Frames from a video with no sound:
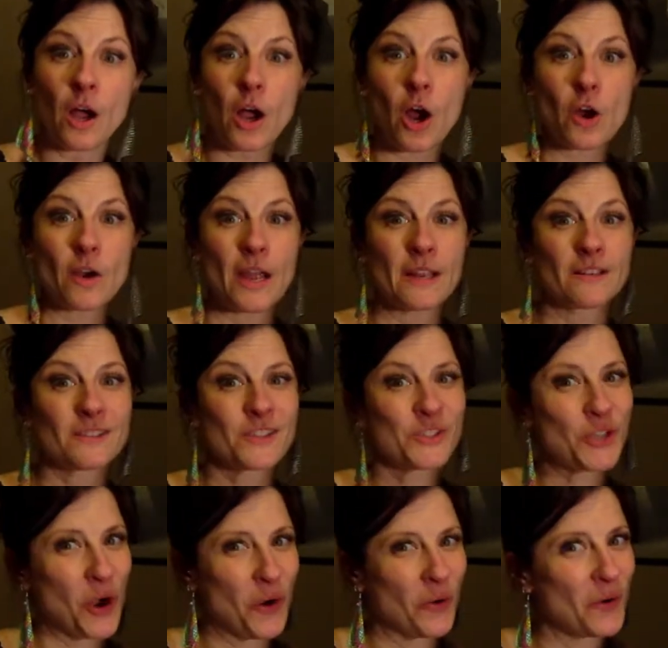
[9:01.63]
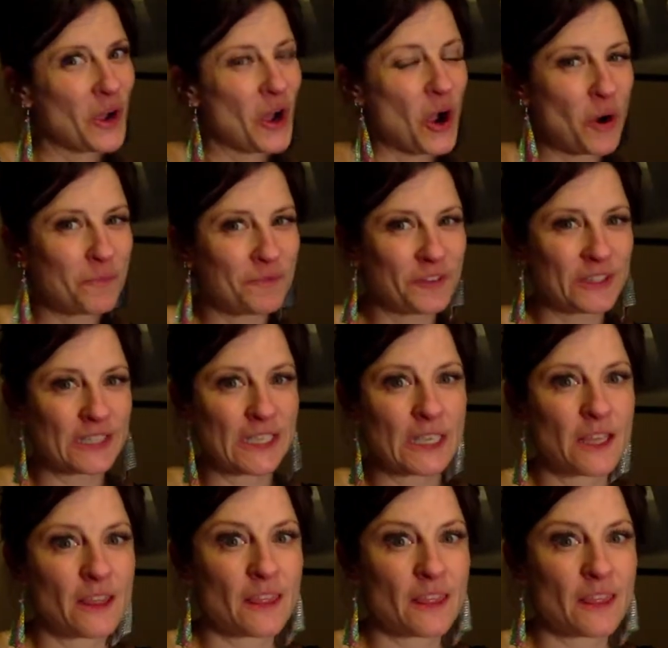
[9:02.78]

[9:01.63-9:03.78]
All right, so hopefully